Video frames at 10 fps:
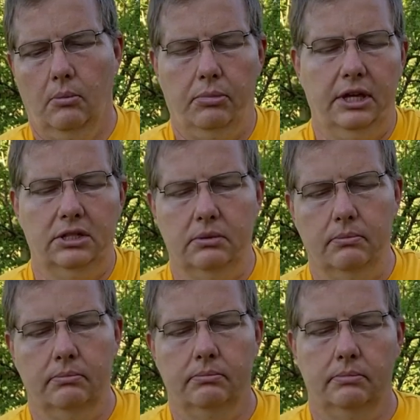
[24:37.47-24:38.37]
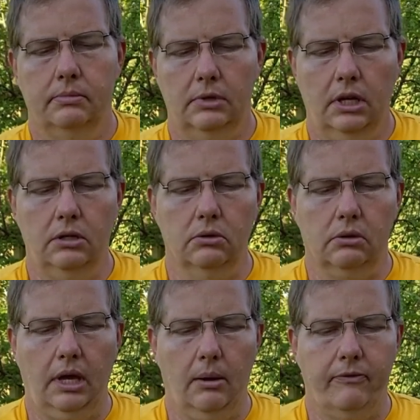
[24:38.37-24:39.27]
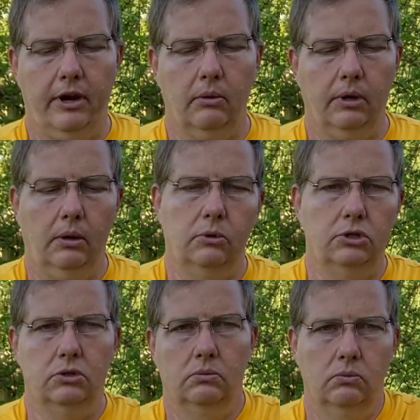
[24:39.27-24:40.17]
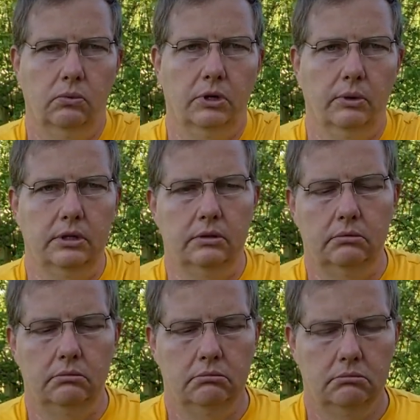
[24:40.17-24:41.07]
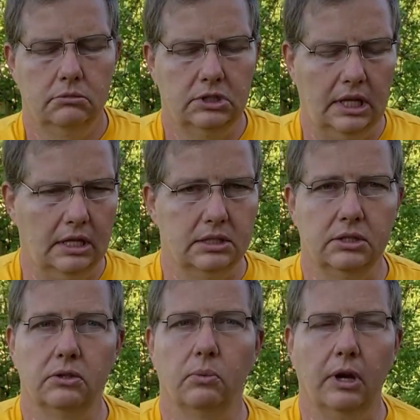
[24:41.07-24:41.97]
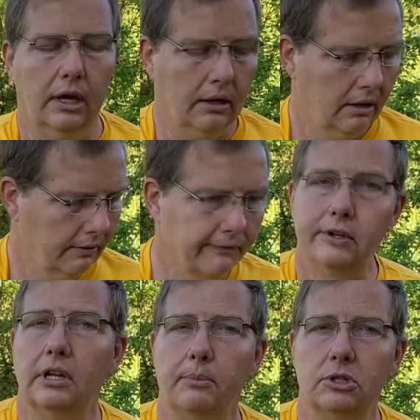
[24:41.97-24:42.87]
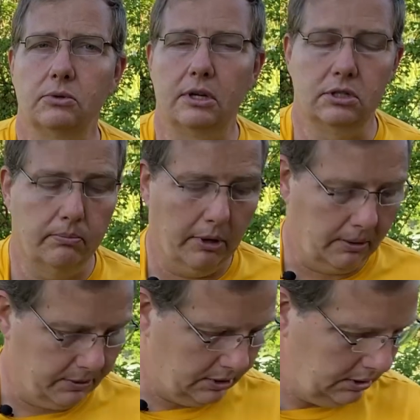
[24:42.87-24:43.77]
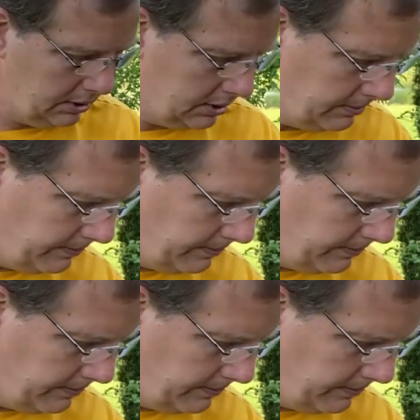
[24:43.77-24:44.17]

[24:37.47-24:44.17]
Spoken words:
place them in your campfire ring, which we're going to say this is the ring for demonstration purposes.